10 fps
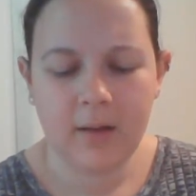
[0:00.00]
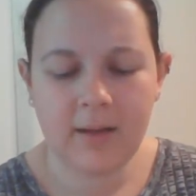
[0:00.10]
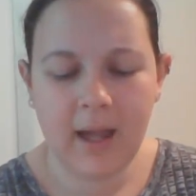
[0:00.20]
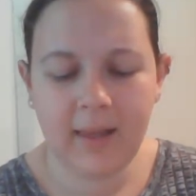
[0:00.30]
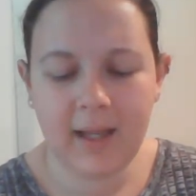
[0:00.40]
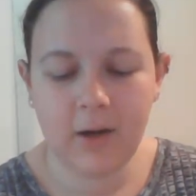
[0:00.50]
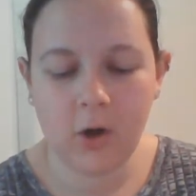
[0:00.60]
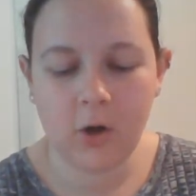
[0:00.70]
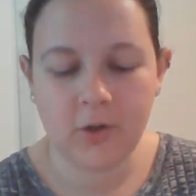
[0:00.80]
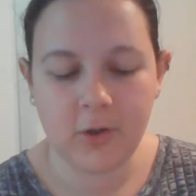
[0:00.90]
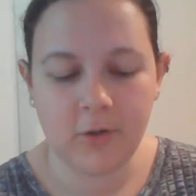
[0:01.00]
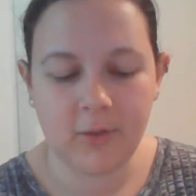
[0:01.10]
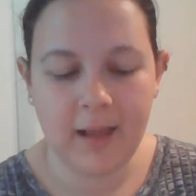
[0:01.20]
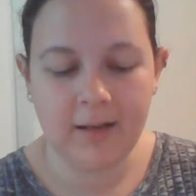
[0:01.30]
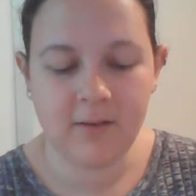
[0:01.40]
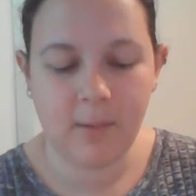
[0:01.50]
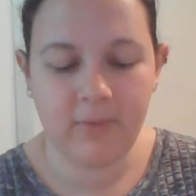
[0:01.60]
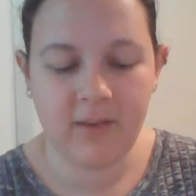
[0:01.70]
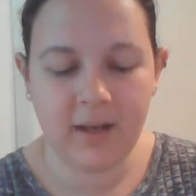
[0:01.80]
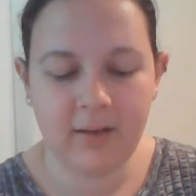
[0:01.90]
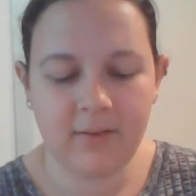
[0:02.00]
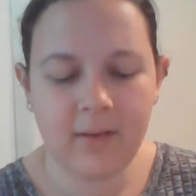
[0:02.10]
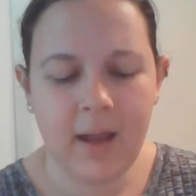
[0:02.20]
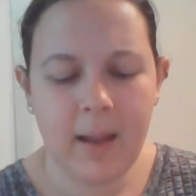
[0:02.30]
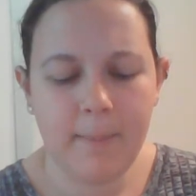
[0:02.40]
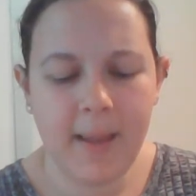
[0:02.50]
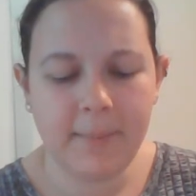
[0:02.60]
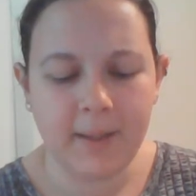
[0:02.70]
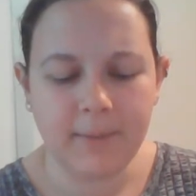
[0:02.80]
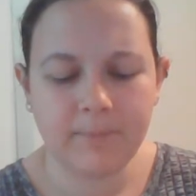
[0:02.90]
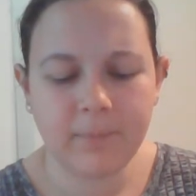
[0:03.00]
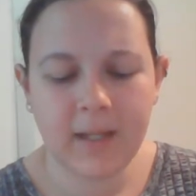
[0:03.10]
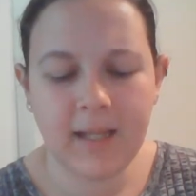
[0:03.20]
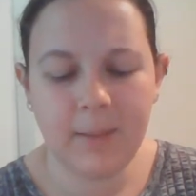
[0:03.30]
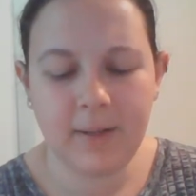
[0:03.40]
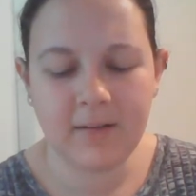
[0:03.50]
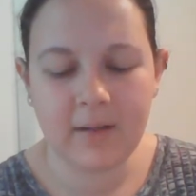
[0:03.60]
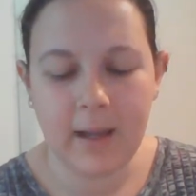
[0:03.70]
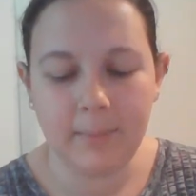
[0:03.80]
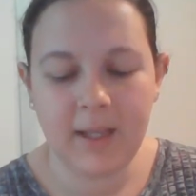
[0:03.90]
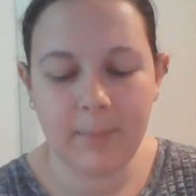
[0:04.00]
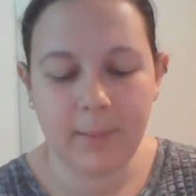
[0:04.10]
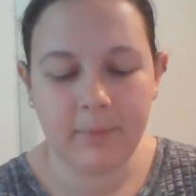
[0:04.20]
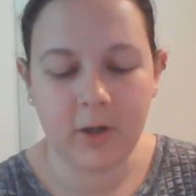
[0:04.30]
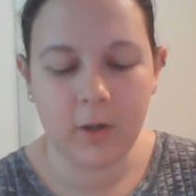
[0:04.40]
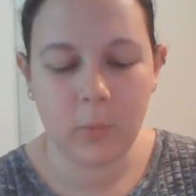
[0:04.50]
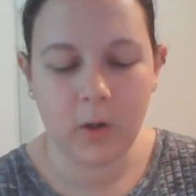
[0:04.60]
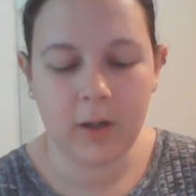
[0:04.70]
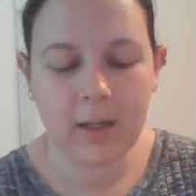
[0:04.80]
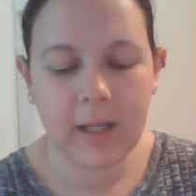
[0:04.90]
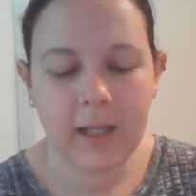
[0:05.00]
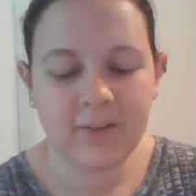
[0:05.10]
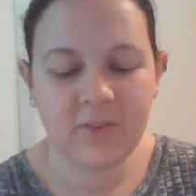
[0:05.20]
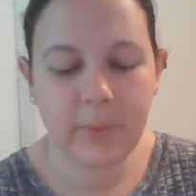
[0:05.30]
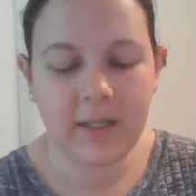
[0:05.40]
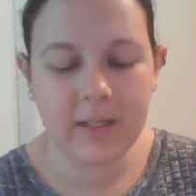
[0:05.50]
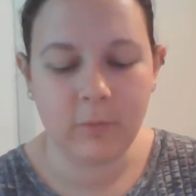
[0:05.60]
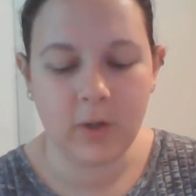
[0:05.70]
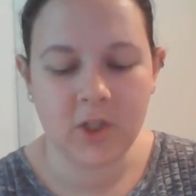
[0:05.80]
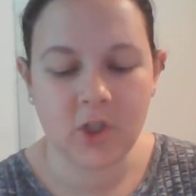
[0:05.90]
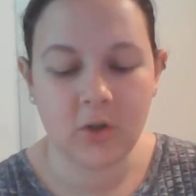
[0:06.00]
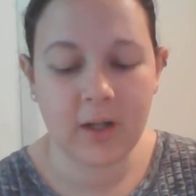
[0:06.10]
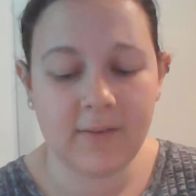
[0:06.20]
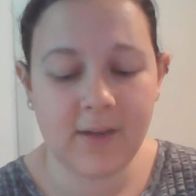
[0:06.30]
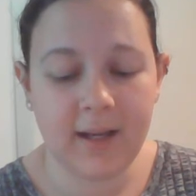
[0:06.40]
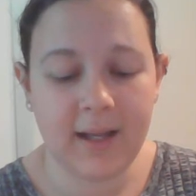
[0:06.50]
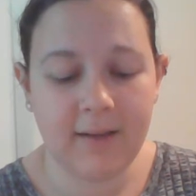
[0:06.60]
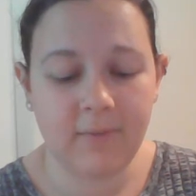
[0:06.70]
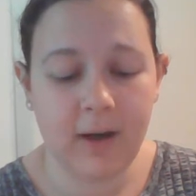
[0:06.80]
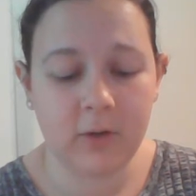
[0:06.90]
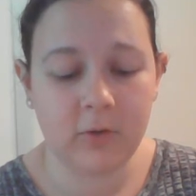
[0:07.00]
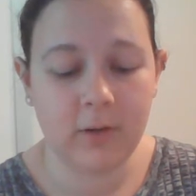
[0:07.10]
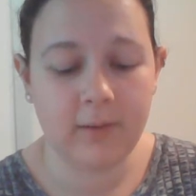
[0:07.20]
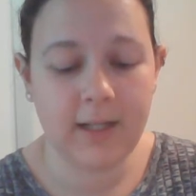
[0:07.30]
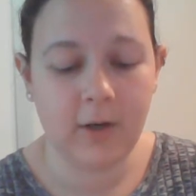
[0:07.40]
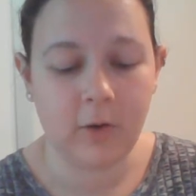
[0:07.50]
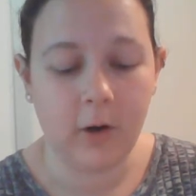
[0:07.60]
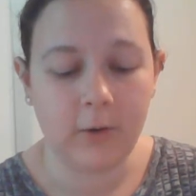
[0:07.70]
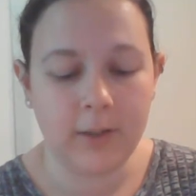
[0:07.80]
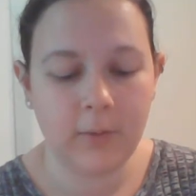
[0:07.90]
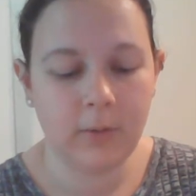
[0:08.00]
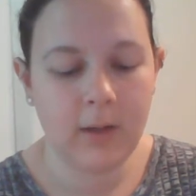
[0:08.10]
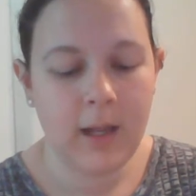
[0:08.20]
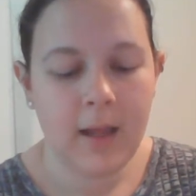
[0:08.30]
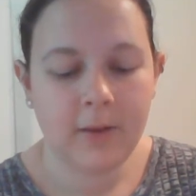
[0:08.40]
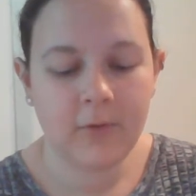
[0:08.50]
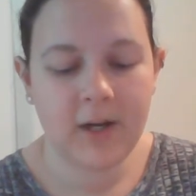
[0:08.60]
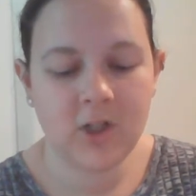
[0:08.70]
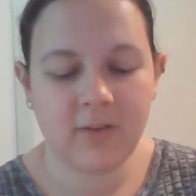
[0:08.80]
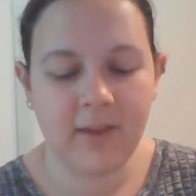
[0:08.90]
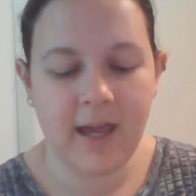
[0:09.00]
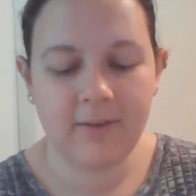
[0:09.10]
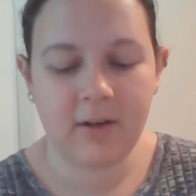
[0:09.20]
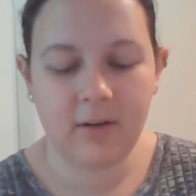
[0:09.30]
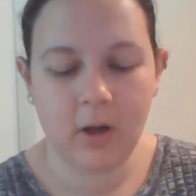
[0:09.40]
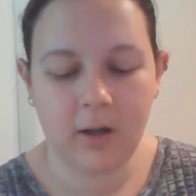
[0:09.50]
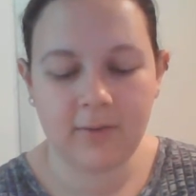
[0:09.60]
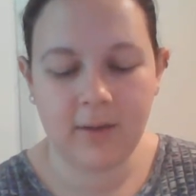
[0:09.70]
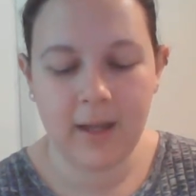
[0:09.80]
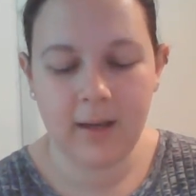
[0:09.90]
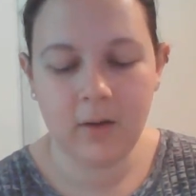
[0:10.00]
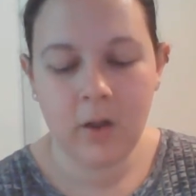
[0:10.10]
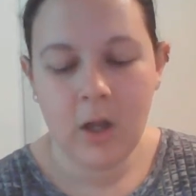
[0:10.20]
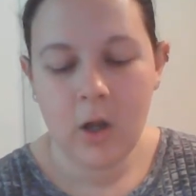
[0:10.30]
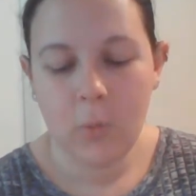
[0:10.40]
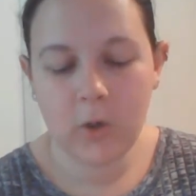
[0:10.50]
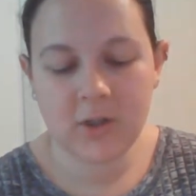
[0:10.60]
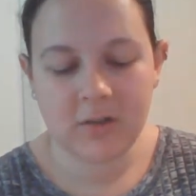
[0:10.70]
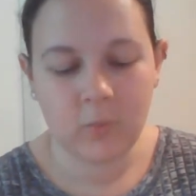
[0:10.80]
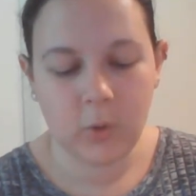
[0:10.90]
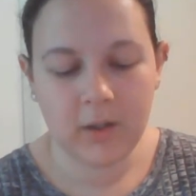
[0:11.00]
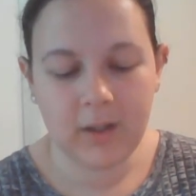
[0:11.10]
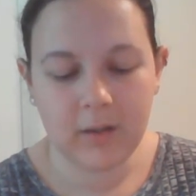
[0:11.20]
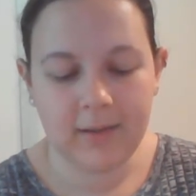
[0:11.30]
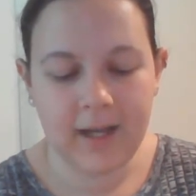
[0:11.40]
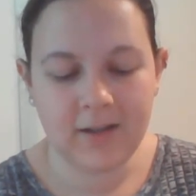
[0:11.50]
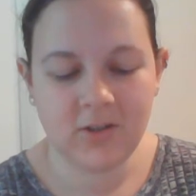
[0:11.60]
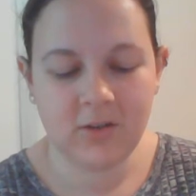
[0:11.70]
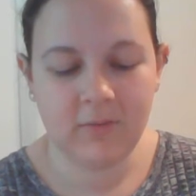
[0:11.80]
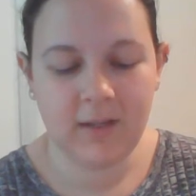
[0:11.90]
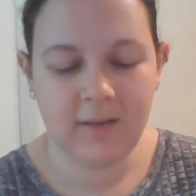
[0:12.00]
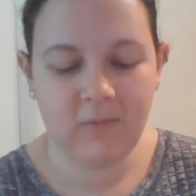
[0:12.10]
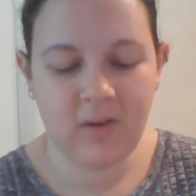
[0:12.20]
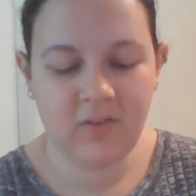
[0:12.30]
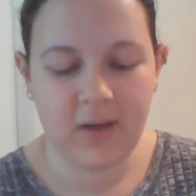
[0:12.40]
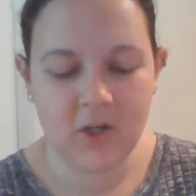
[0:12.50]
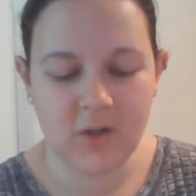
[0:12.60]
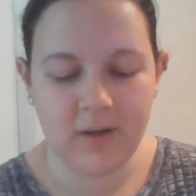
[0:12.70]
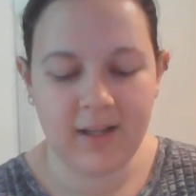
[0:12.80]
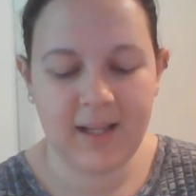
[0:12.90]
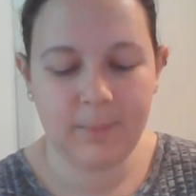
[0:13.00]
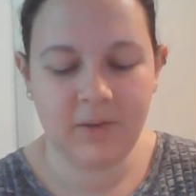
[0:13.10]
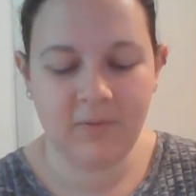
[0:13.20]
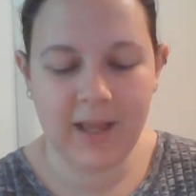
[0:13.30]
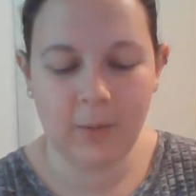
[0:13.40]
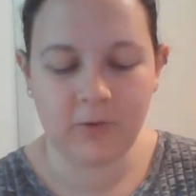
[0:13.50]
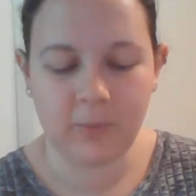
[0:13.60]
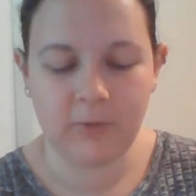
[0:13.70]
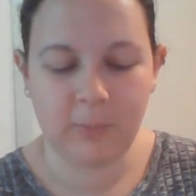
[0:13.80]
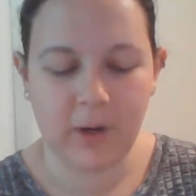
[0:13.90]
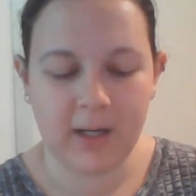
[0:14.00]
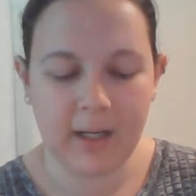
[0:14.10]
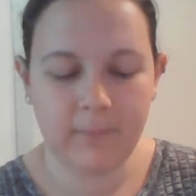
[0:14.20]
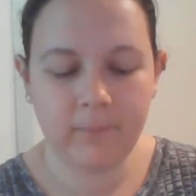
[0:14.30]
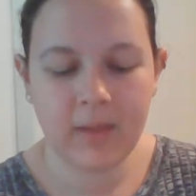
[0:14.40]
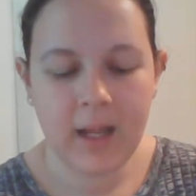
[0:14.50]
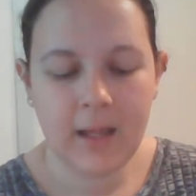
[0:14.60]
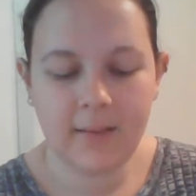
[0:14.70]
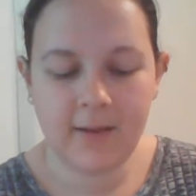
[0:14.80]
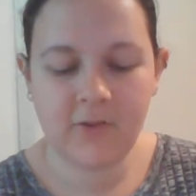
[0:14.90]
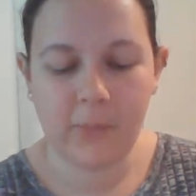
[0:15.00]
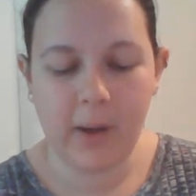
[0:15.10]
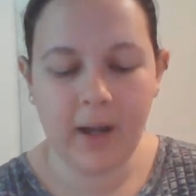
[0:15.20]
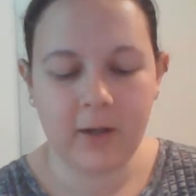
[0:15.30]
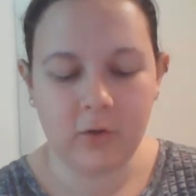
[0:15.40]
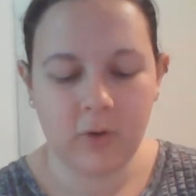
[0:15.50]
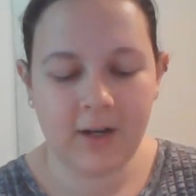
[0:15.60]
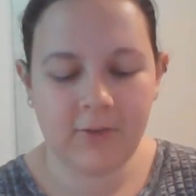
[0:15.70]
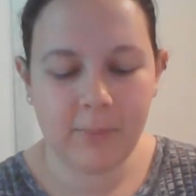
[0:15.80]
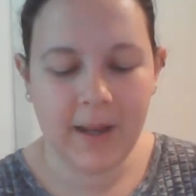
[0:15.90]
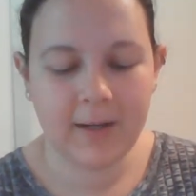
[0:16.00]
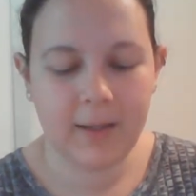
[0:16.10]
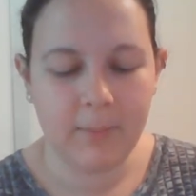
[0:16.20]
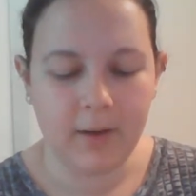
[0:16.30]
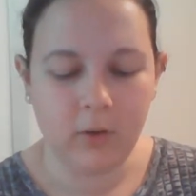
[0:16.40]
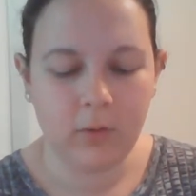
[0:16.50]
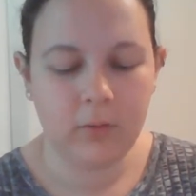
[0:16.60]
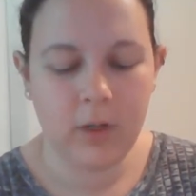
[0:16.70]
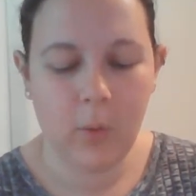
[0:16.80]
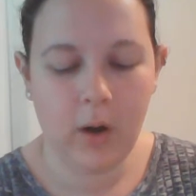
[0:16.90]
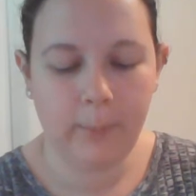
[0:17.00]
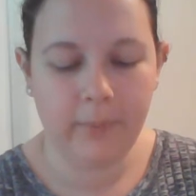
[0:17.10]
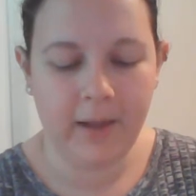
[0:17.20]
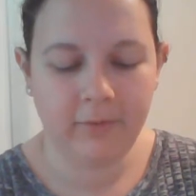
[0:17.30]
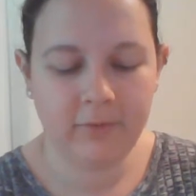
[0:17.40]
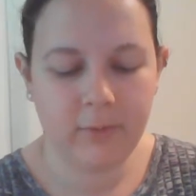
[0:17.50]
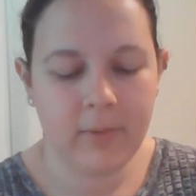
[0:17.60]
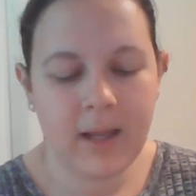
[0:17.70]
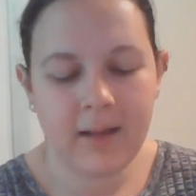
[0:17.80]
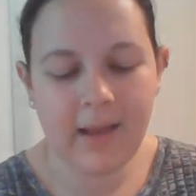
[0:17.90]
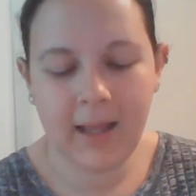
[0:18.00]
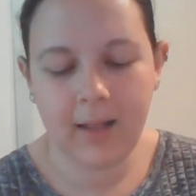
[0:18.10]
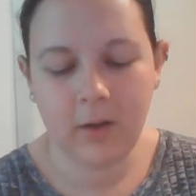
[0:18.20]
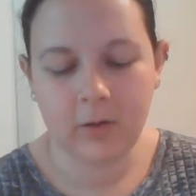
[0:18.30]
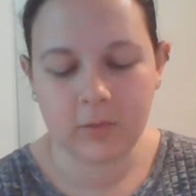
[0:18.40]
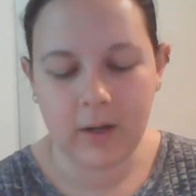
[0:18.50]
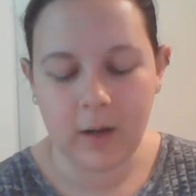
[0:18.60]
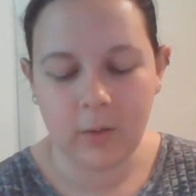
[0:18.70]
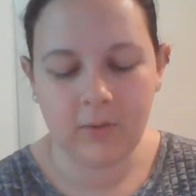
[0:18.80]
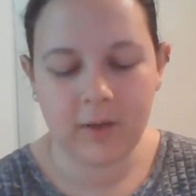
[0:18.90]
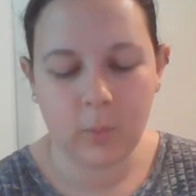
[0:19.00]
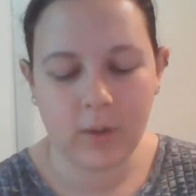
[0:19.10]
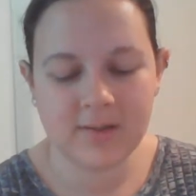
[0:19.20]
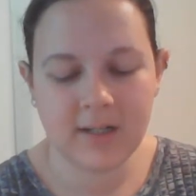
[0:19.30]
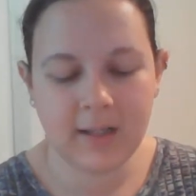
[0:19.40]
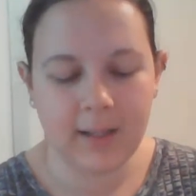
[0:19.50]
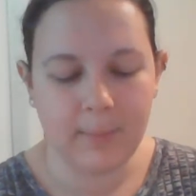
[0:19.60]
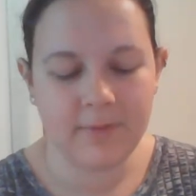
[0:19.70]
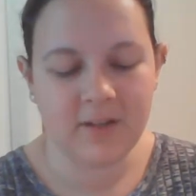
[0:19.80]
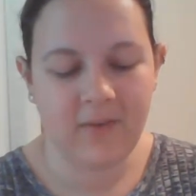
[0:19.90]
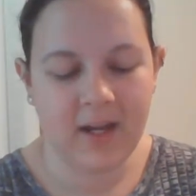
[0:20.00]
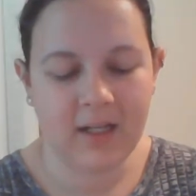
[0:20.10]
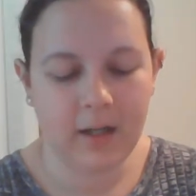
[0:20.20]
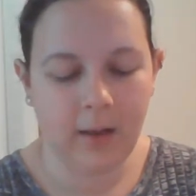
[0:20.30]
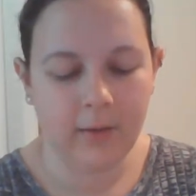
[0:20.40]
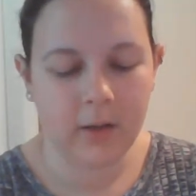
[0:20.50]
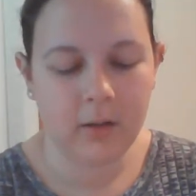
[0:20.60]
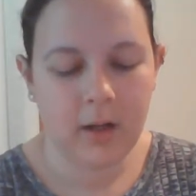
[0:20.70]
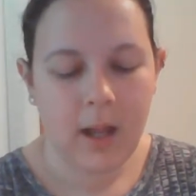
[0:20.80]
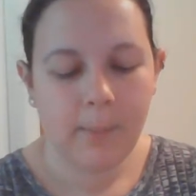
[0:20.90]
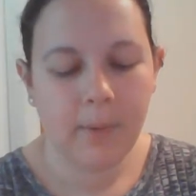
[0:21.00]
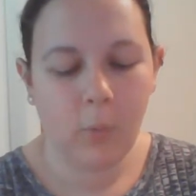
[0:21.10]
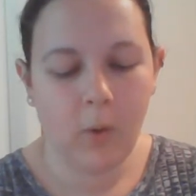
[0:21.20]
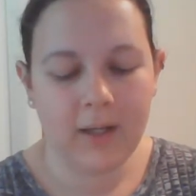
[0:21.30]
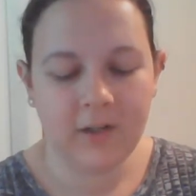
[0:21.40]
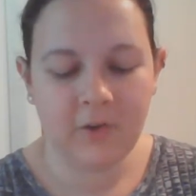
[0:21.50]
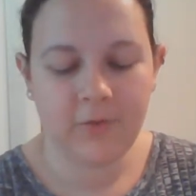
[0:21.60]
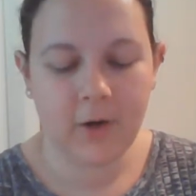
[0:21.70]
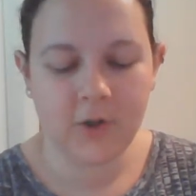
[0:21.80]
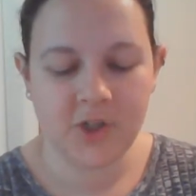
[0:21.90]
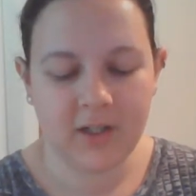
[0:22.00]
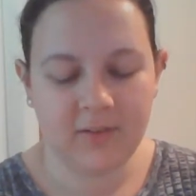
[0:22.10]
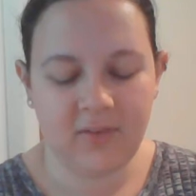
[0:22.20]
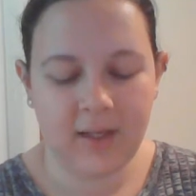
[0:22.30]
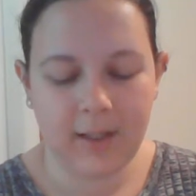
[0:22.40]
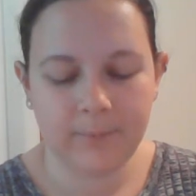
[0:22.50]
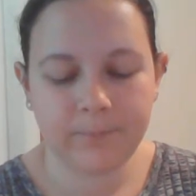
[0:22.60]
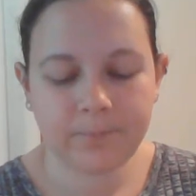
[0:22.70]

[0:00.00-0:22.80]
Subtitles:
Tally had heard you could do that in some cities. Maybe. In the meantime, keep up the good work. Speaking of which, you're setting any fires around here, are you? The Rangers laughed and Tonk said, We're just working on the edges of the infestation to keep the flowers from spreading. This spot is right smack in the middle. No hope left. Tally looked around. There wasn't a glimpse of any color, but white as far as she could see.